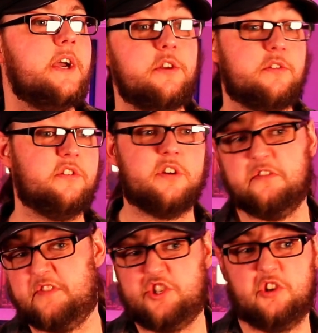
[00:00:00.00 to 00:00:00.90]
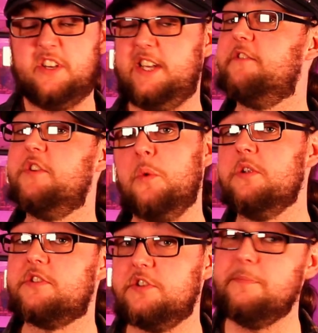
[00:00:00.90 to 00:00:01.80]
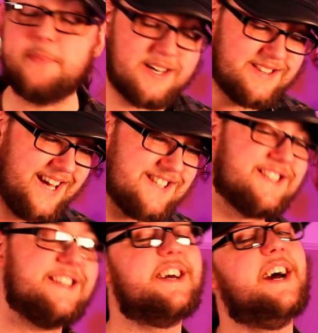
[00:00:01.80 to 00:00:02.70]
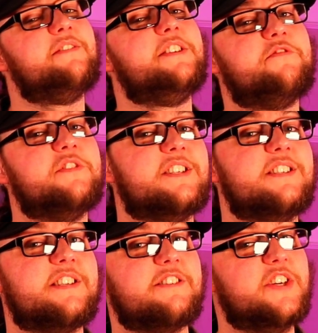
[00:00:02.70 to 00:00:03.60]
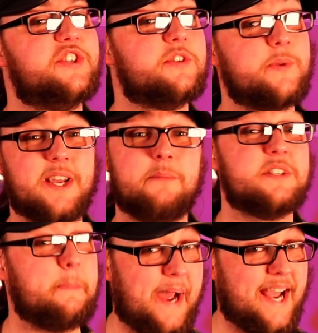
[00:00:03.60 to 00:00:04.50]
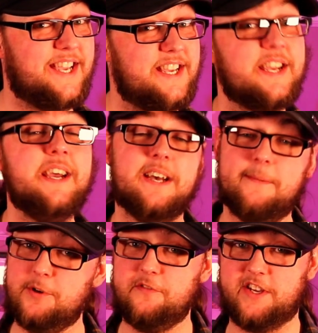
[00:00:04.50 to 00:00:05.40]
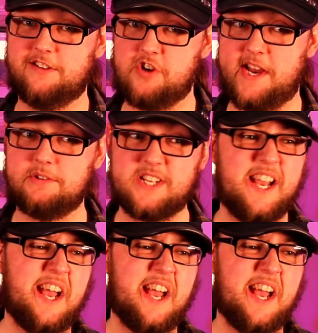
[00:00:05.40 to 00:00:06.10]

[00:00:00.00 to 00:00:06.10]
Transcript: You can go for chunky if you want to, but that's going to have different considerations when it comes to packing and moving around.